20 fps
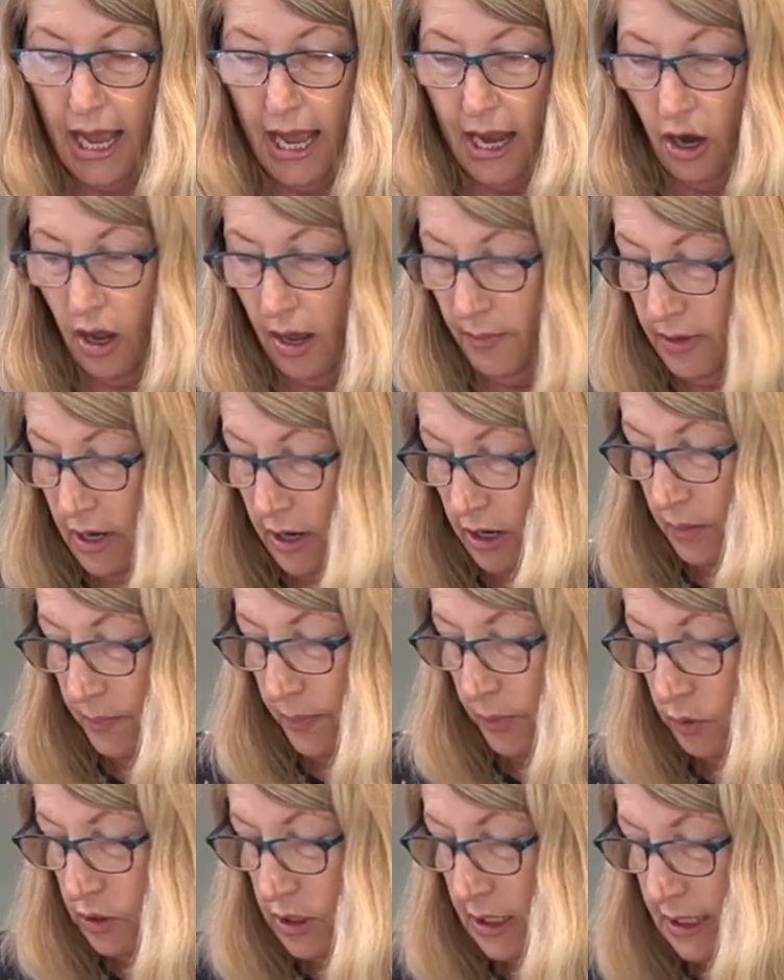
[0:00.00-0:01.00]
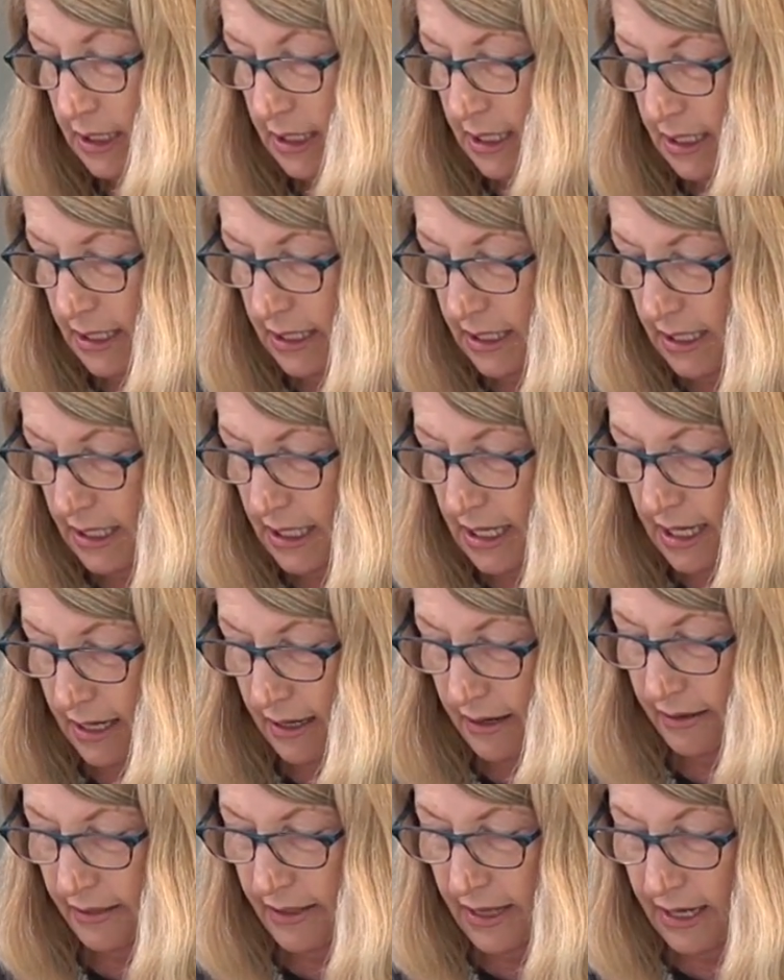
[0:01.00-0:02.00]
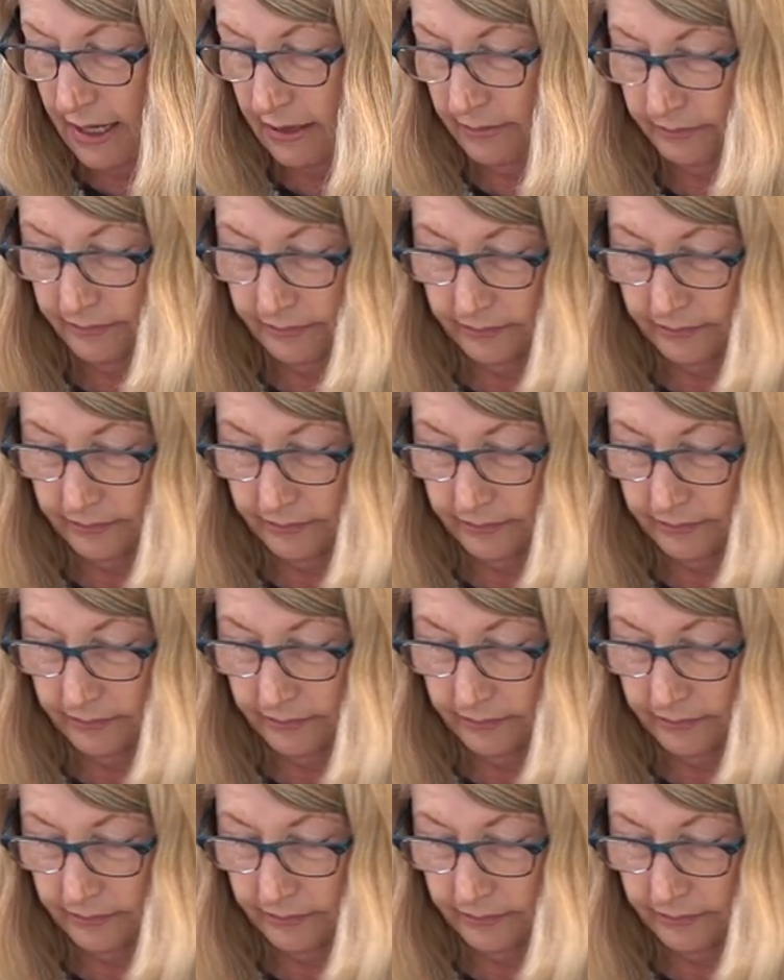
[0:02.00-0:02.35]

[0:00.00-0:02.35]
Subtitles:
And I'm going to put it in there.